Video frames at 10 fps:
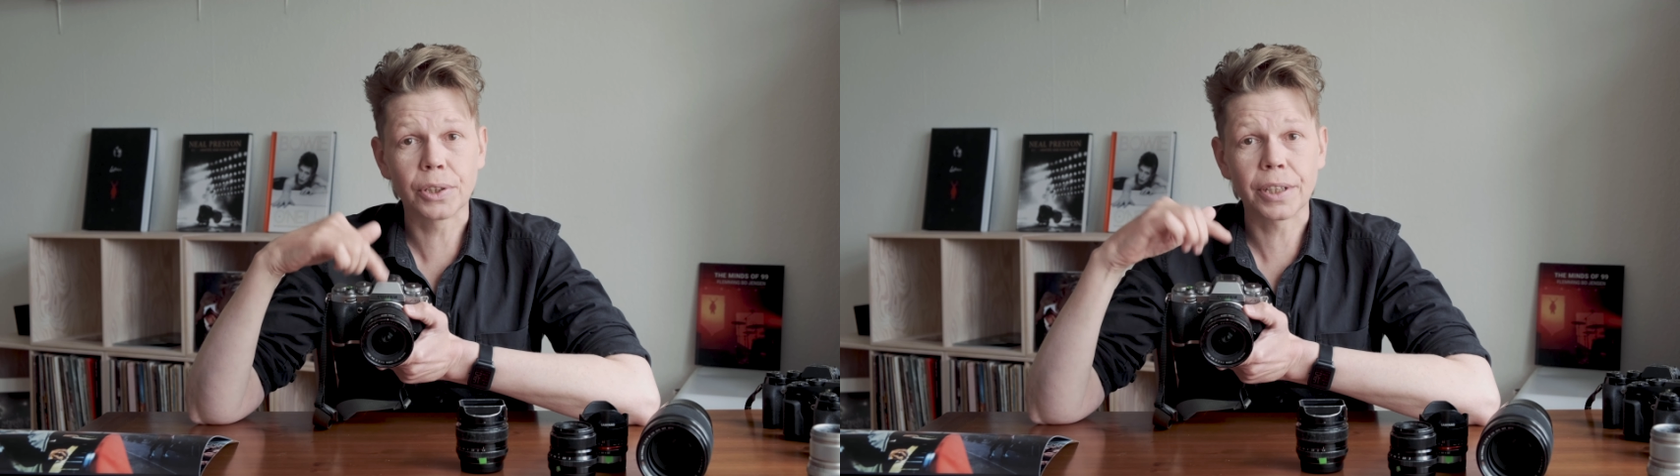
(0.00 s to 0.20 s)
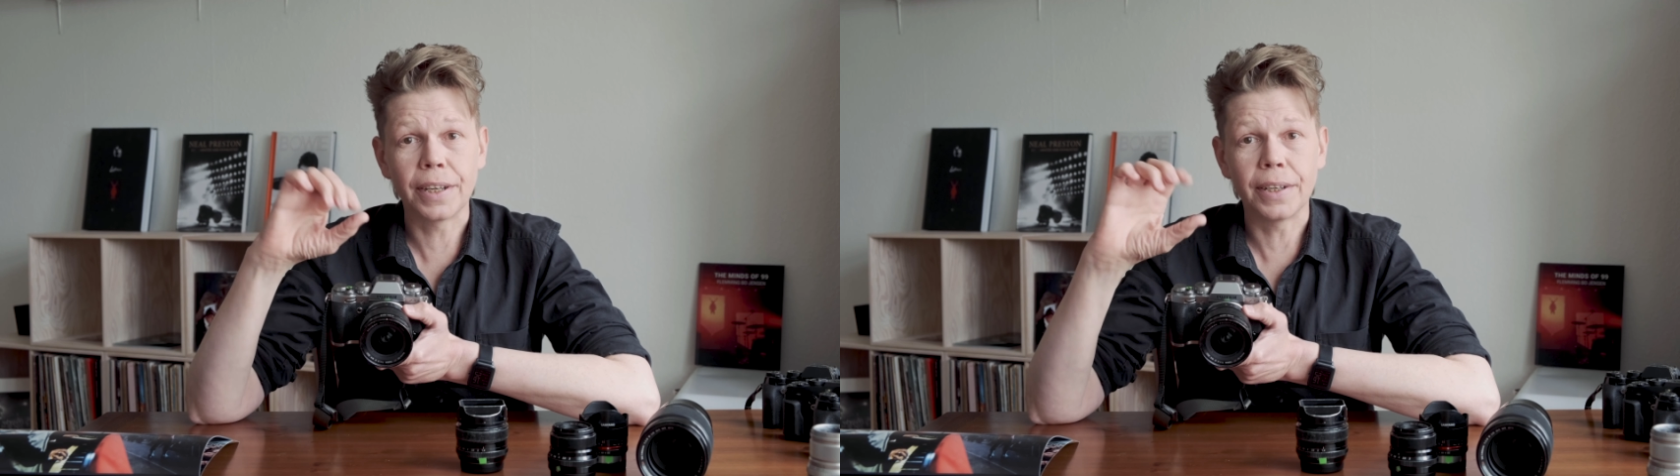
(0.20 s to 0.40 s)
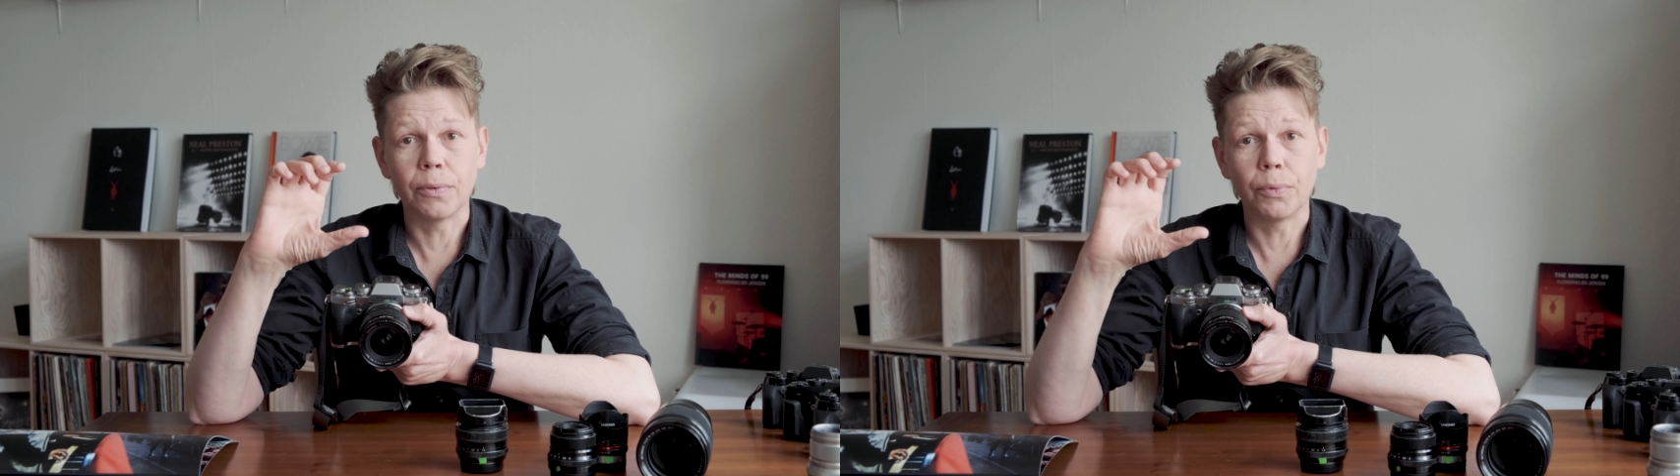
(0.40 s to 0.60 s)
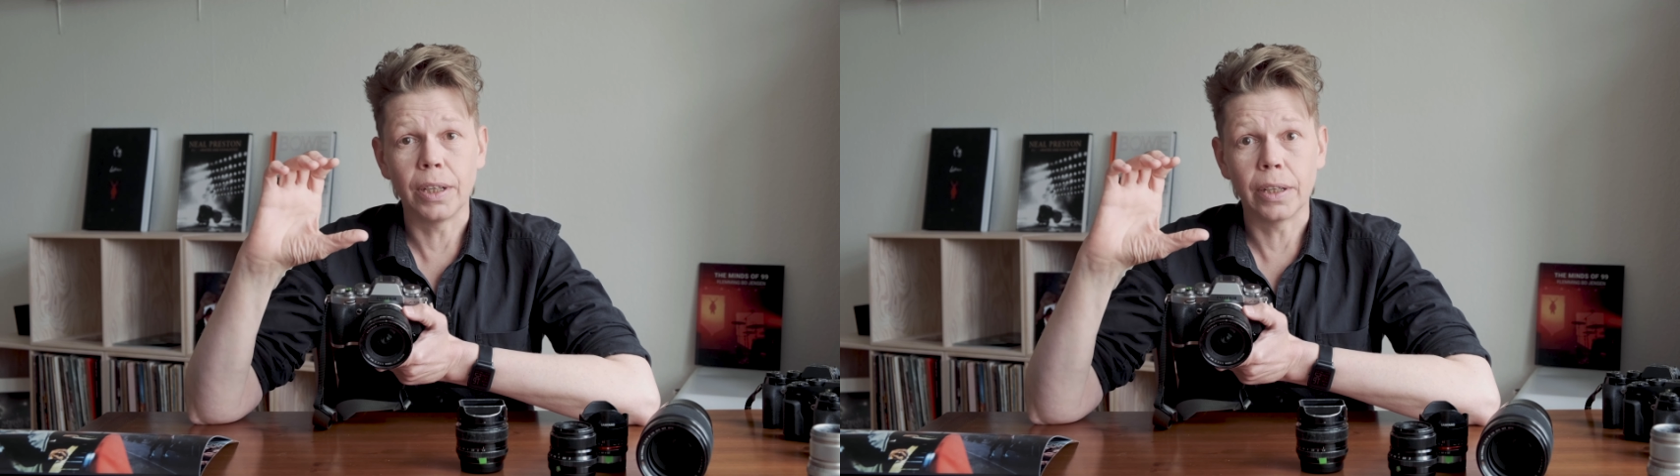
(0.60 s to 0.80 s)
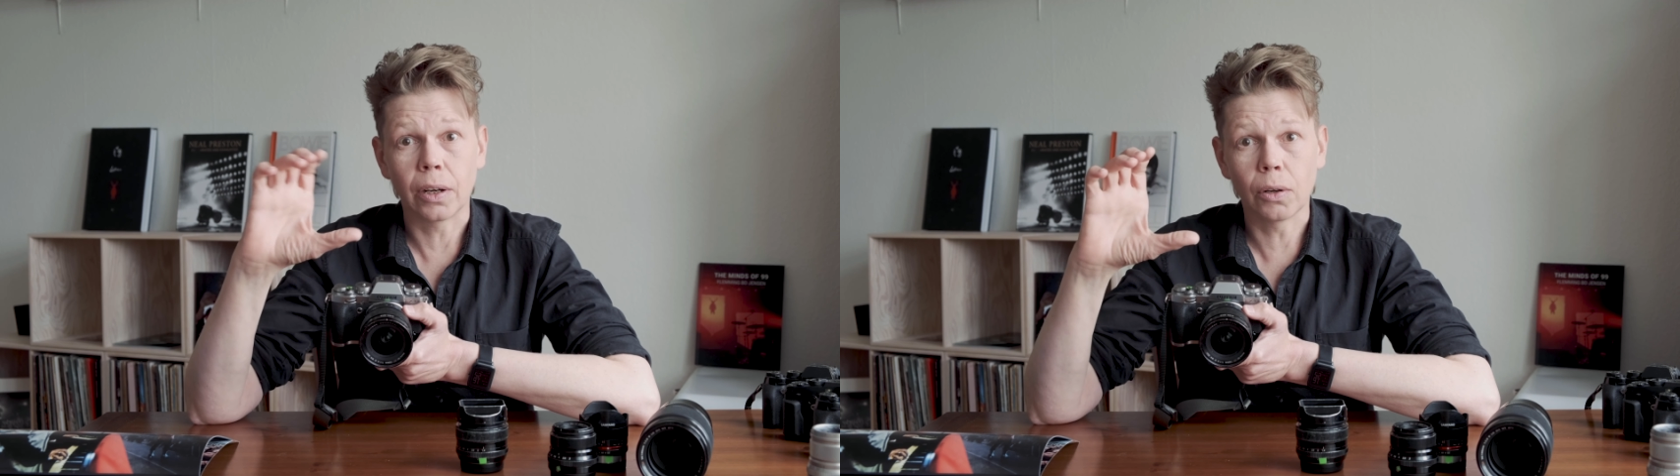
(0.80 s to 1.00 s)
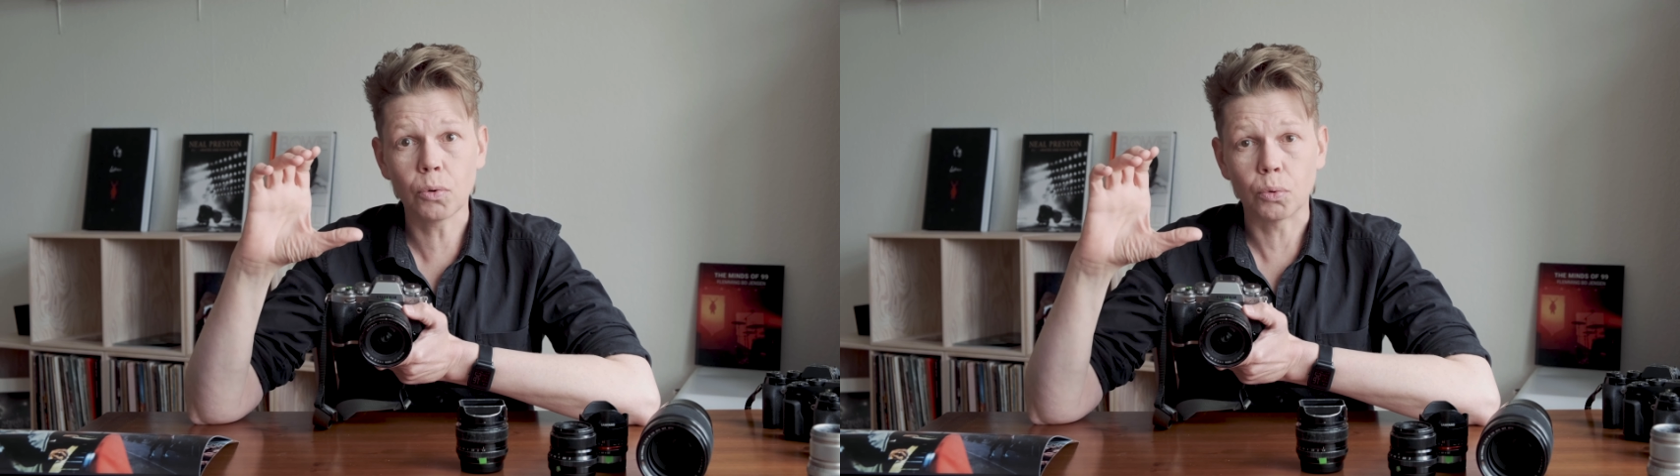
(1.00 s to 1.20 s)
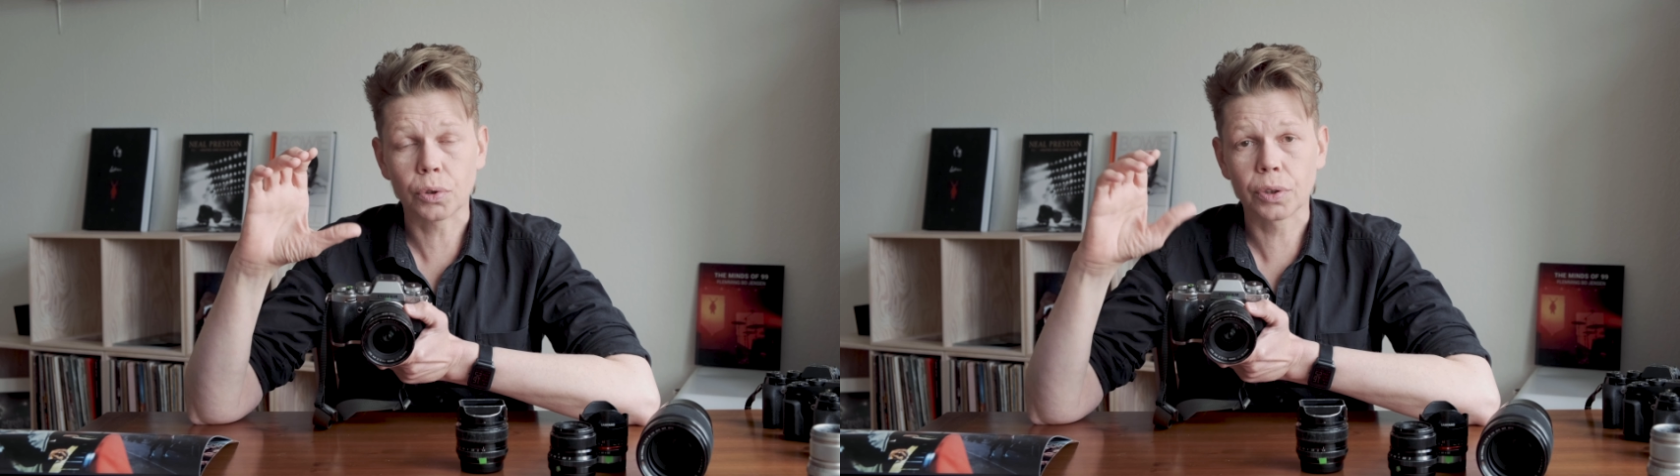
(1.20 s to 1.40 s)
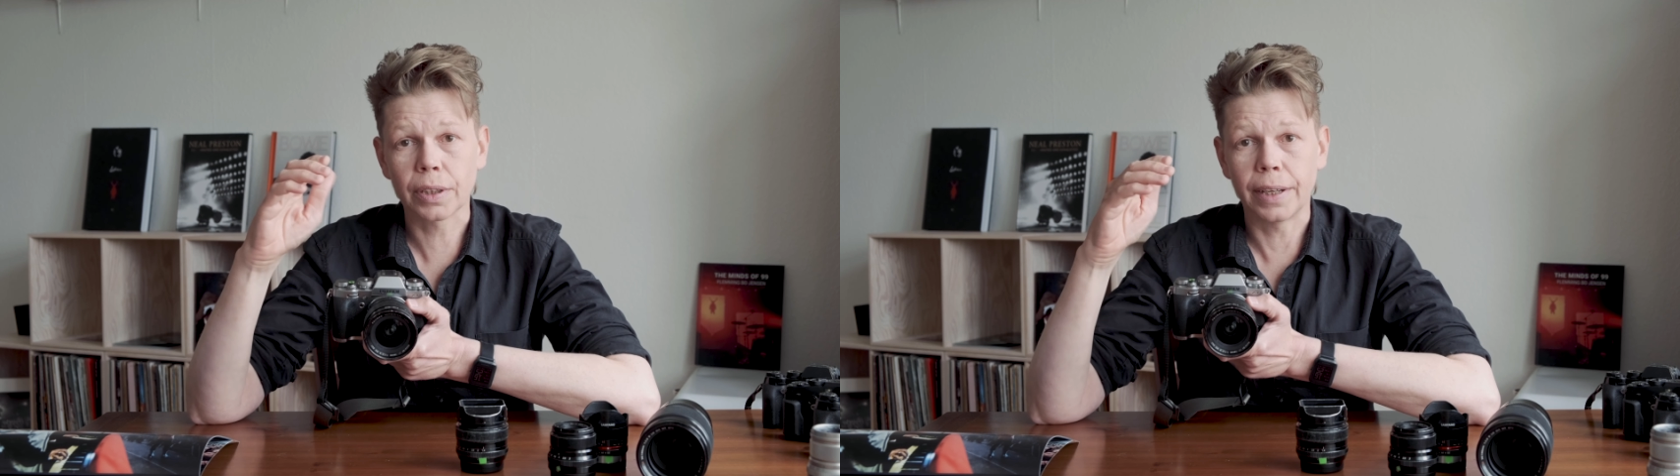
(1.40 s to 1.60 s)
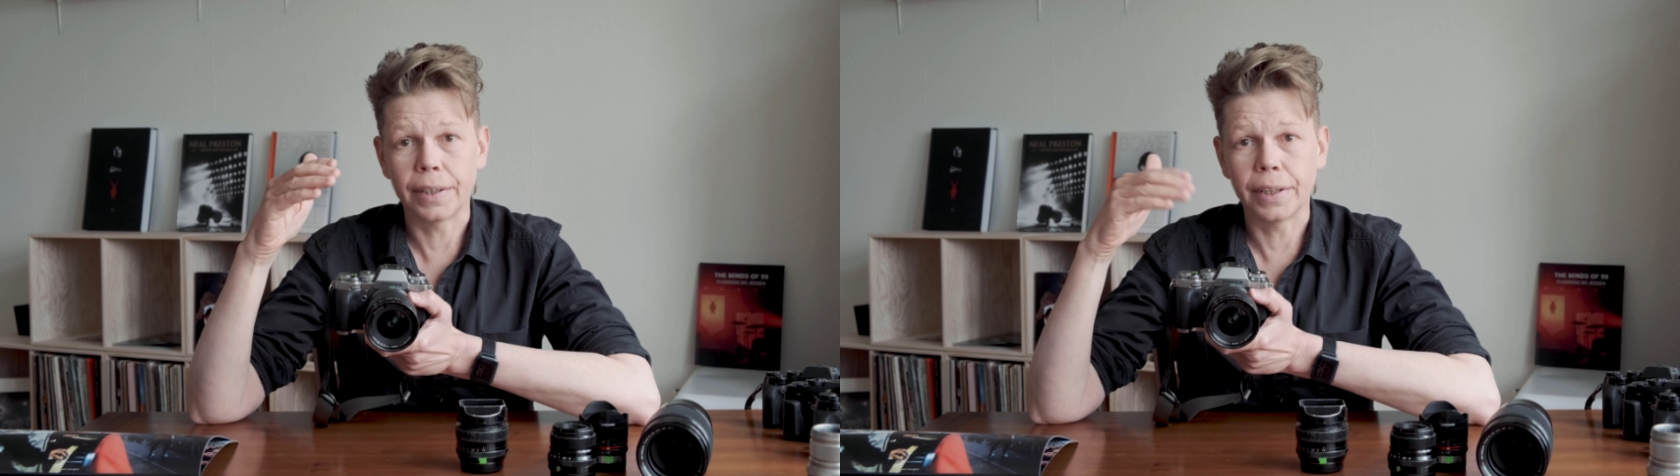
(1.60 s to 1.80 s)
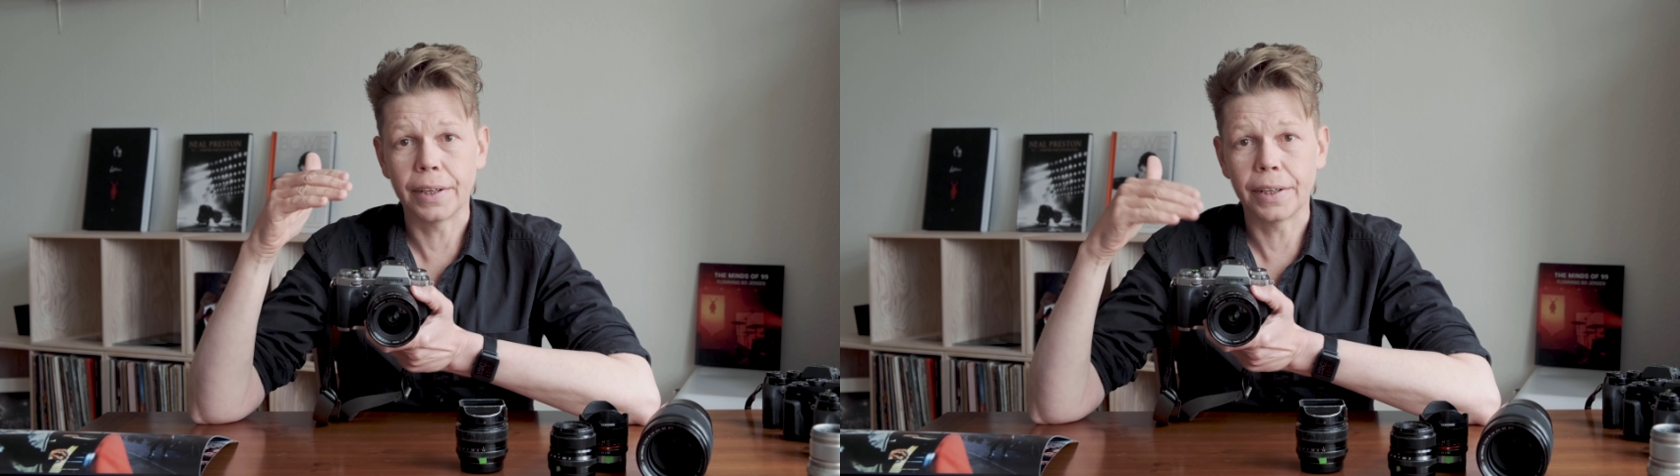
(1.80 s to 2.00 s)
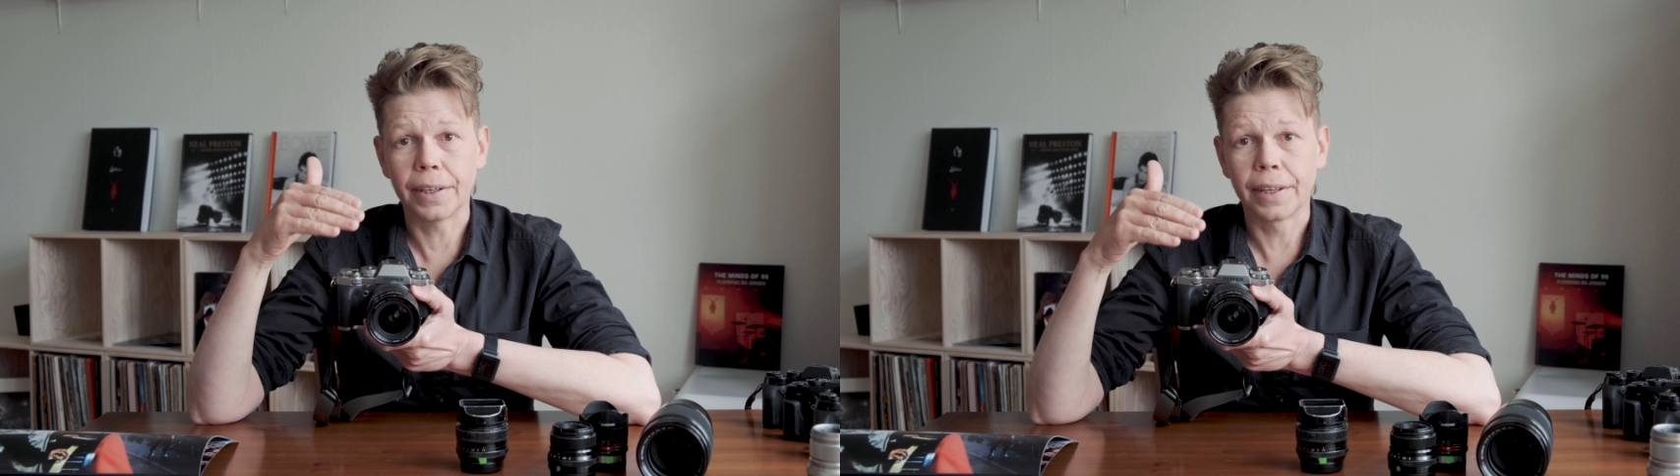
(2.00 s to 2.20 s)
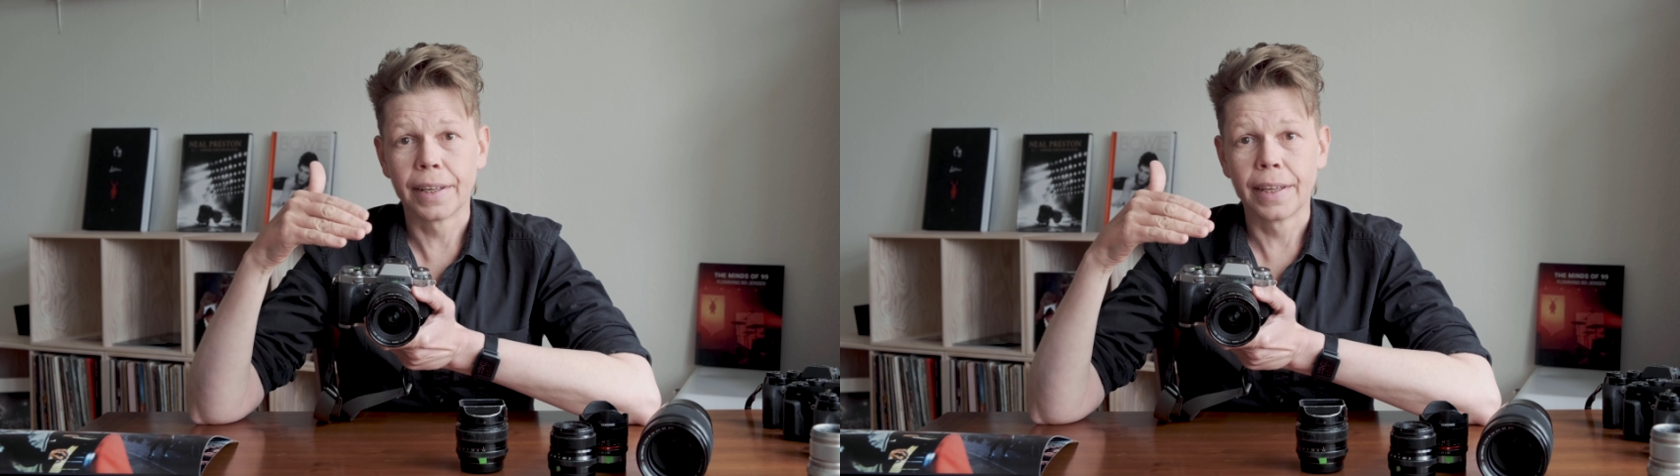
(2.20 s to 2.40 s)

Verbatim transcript: standing really close and getting